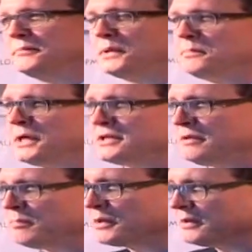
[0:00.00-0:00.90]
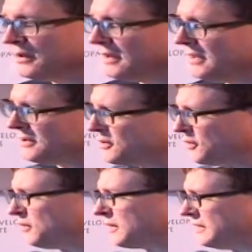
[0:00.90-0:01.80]
my typical
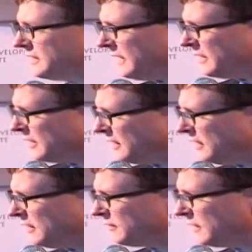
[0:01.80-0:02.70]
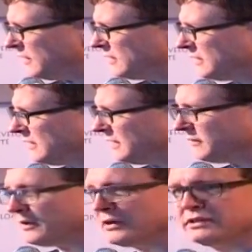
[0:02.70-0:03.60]
talk is an hour and a half long and
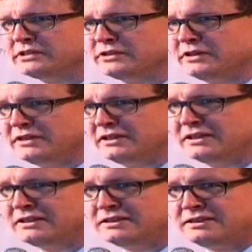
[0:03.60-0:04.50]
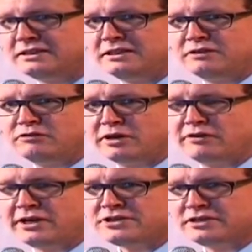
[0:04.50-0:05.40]
focuses on
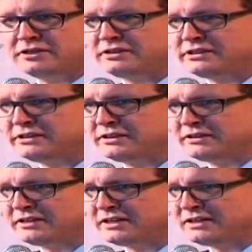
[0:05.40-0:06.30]
regressions and